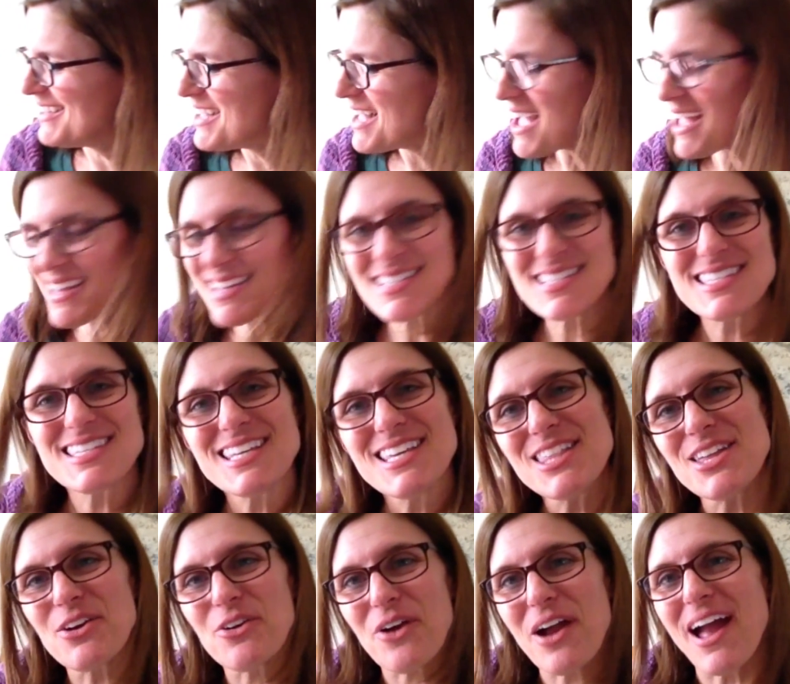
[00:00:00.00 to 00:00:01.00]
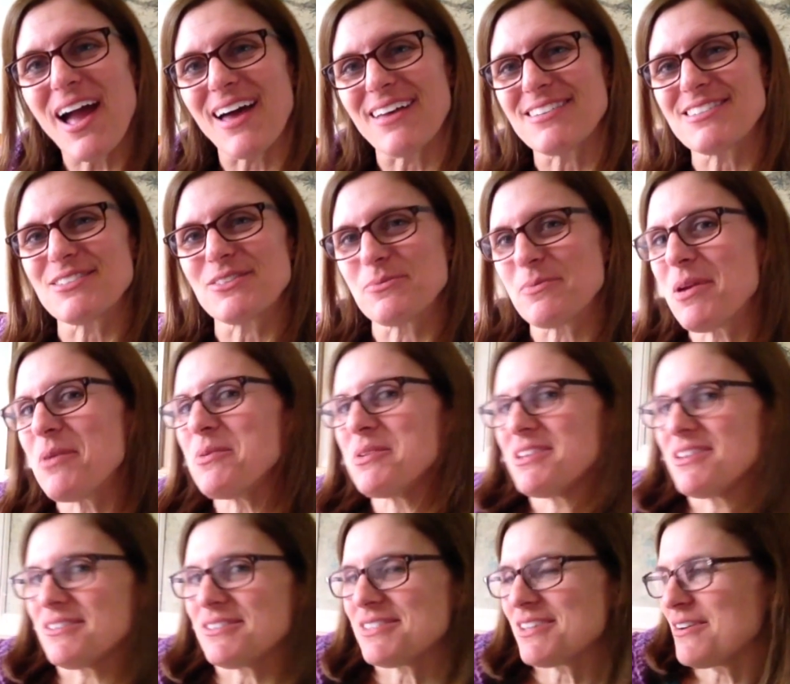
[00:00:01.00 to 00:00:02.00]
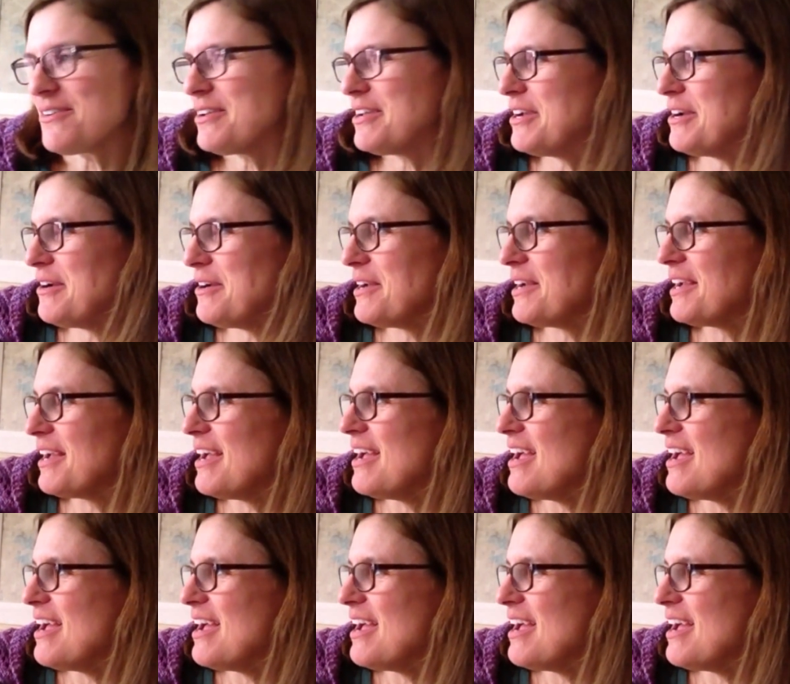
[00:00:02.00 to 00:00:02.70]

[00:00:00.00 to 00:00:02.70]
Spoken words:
I can see the grass at my windows out here.